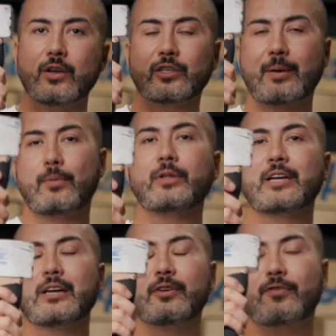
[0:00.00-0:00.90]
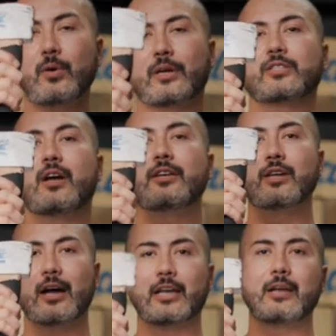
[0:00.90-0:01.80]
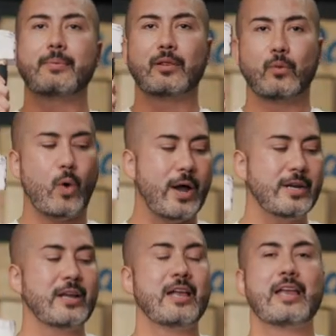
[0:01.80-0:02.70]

so I'm only gonna focus on talking about one,